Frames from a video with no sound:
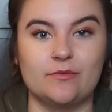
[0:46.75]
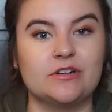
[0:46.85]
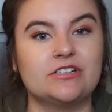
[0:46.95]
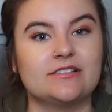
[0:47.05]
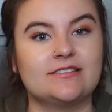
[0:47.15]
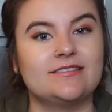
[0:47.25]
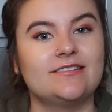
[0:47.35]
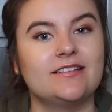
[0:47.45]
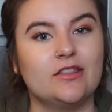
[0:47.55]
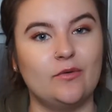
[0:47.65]
which is
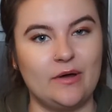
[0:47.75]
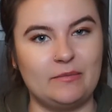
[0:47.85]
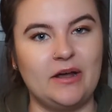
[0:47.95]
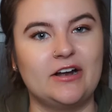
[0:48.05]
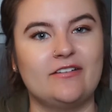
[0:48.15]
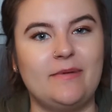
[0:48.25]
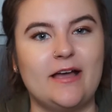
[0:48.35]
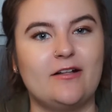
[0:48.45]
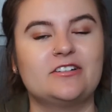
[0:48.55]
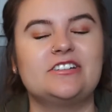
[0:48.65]
the one part of
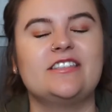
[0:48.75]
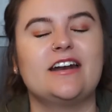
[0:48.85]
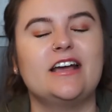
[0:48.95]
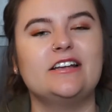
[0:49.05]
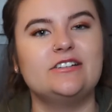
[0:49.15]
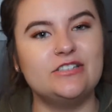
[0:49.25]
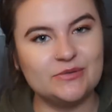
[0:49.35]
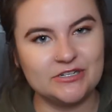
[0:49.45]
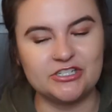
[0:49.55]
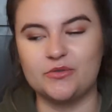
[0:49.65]
biology that I
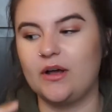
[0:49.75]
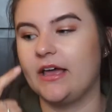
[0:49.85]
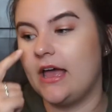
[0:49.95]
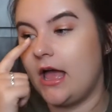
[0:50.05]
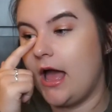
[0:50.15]
do enjoy.